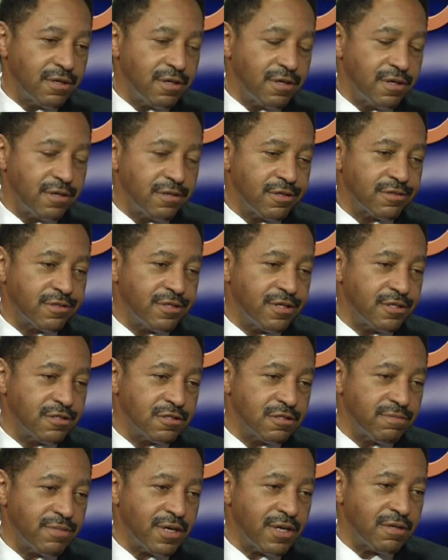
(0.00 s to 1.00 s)
uh, good
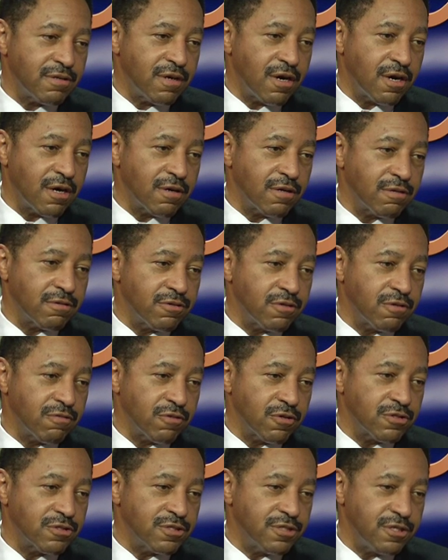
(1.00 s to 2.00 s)
things about our
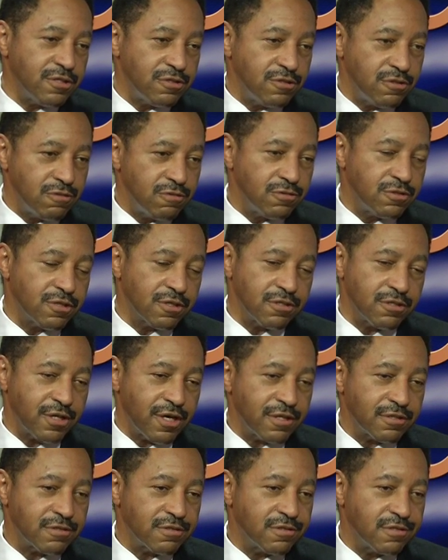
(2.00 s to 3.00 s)
university, as you
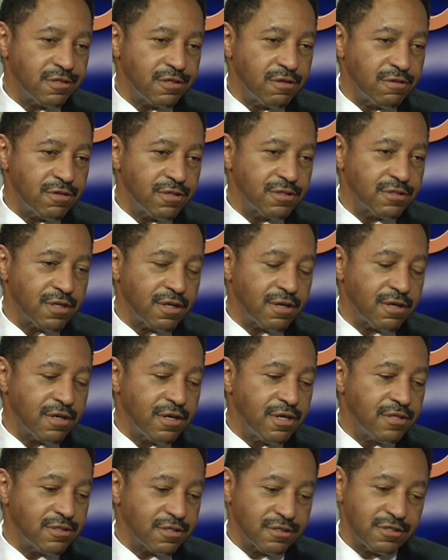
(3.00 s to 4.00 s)
suggest, you know, is our
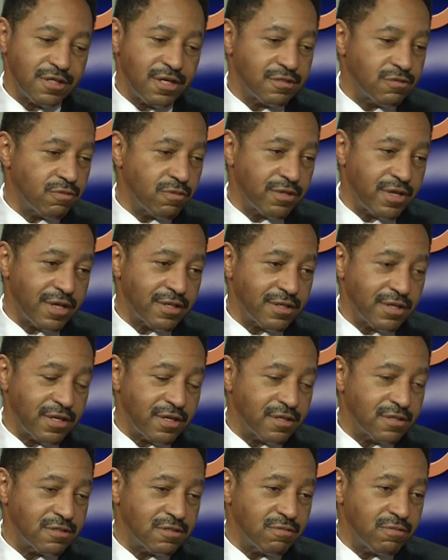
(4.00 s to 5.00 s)
success with
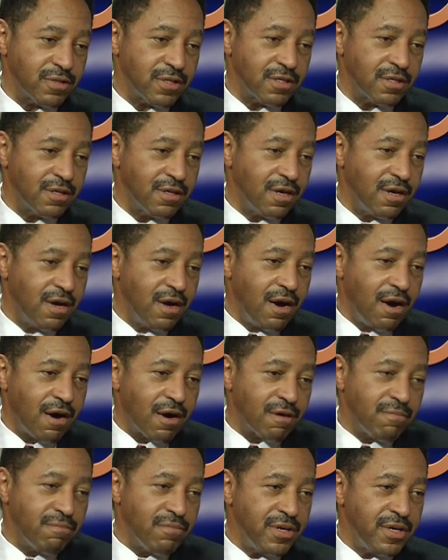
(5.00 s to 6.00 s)
athletics. We
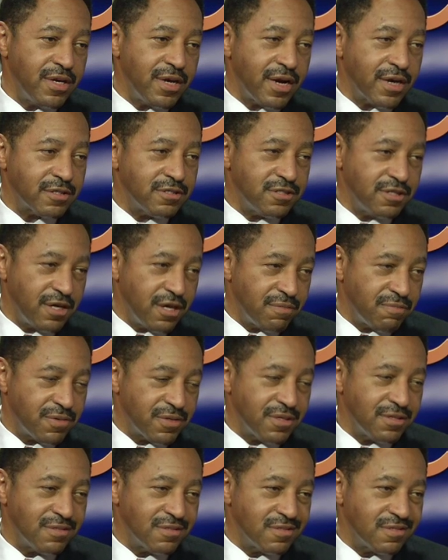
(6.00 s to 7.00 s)
are MEAC
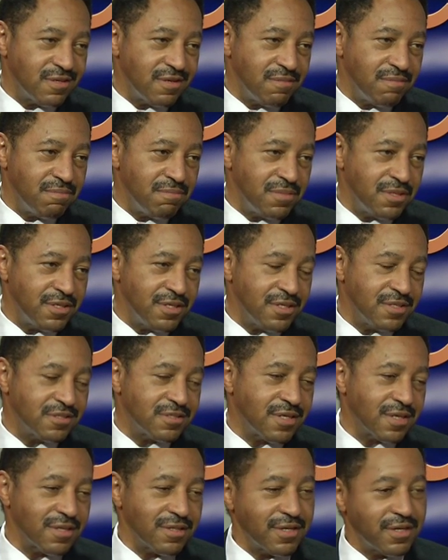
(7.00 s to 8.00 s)
champions,
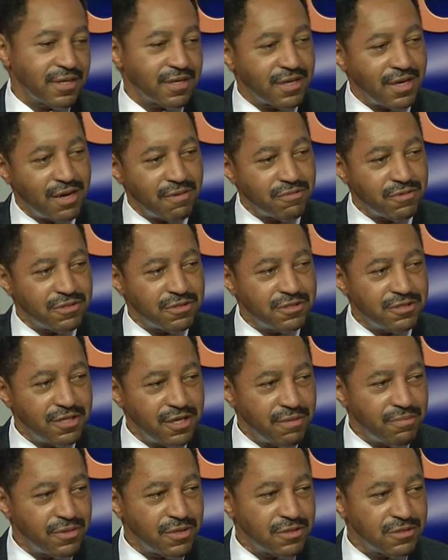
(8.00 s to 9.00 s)
Mid-East Athletic Conference
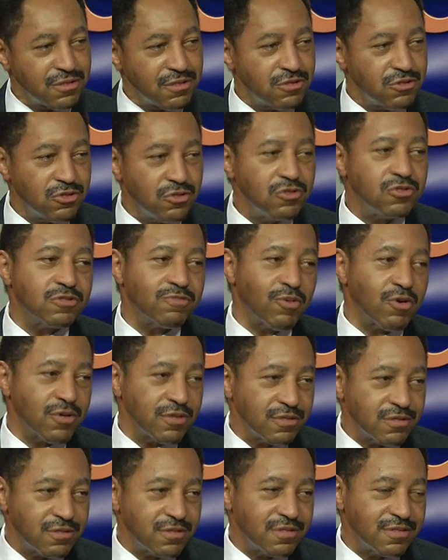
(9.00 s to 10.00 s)
champions in two
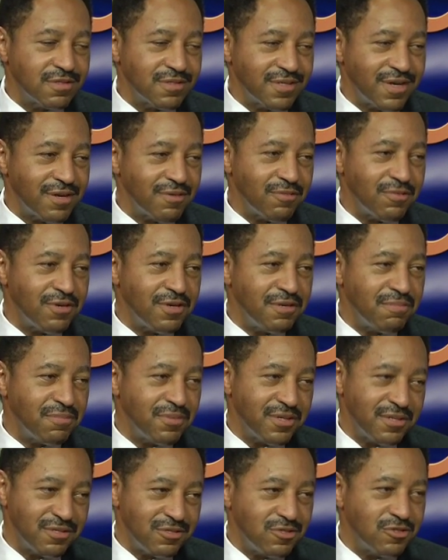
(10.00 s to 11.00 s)
sports, not one,
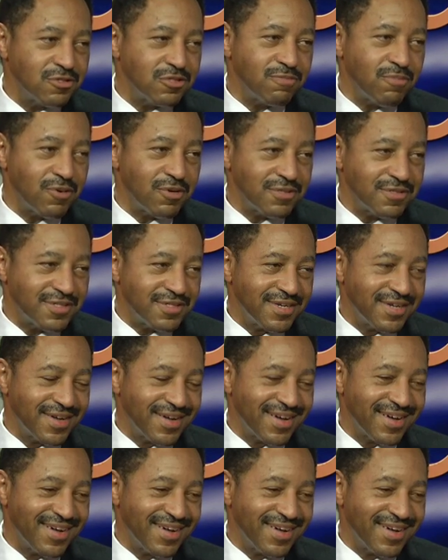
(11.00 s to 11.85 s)
but in Congratulations, that's